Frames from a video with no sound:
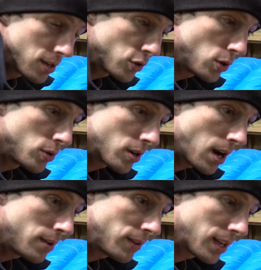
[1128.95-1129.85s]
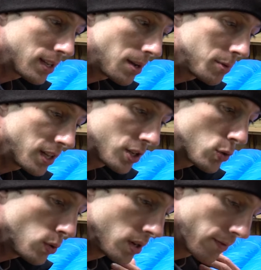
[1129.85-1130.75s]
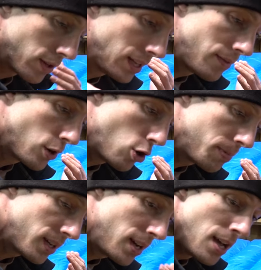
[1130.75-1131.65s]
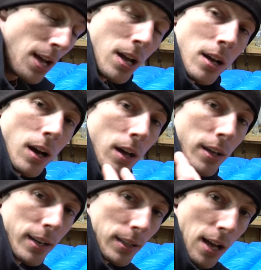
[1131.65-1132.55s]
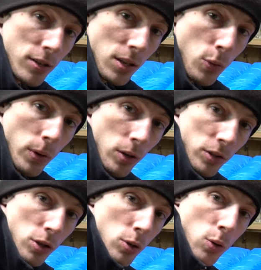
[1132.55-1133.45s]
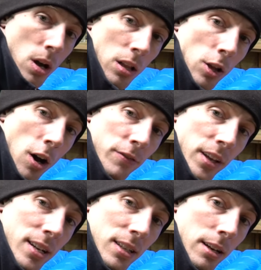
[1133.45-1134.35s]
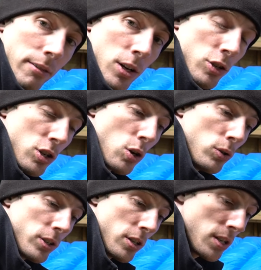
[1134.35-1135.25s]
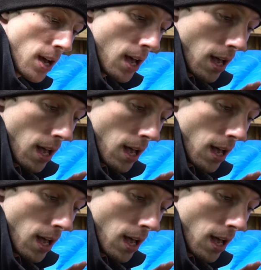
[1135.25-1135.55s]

So you're kind of like a double-edged sword. If you leave it open, uh, it allows the quilt to loft nicely around your shoulders,